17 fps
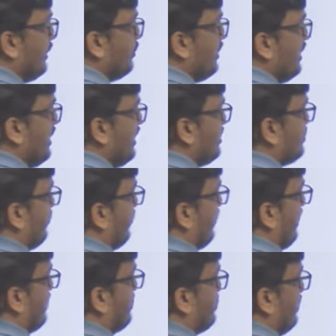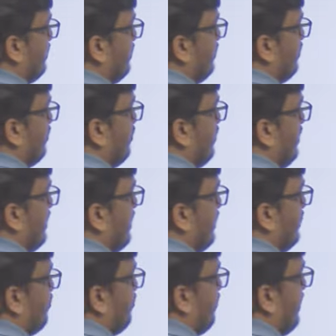to each fraction.
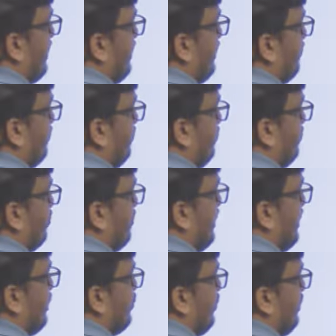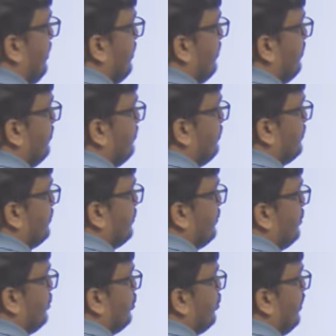Multiply by 12,
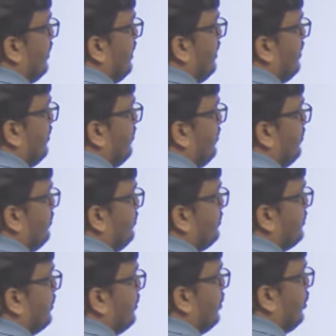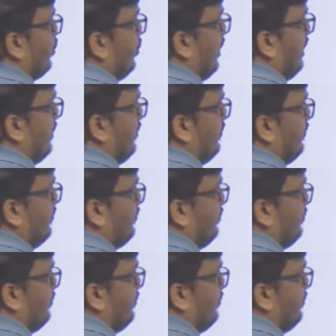12, 12.